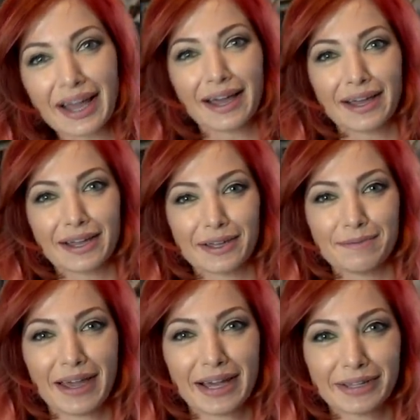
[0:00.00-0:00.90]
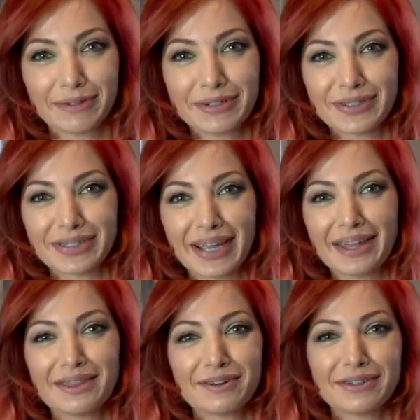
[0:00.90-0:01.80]
I'm Ali Roots
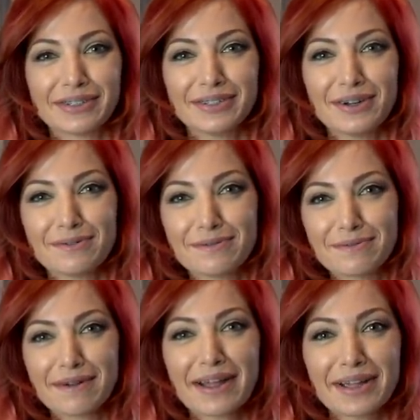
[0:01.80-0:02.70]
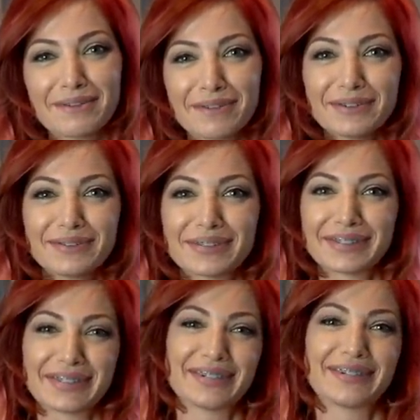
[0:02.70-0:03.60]
and there is no Ryan Roots.
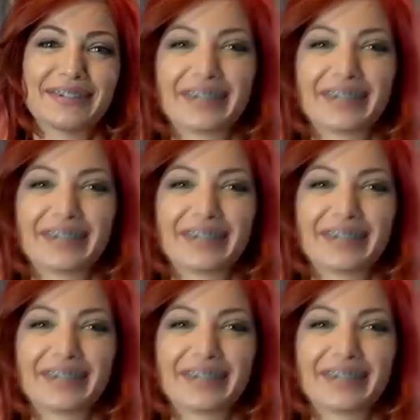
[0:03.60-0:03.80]
So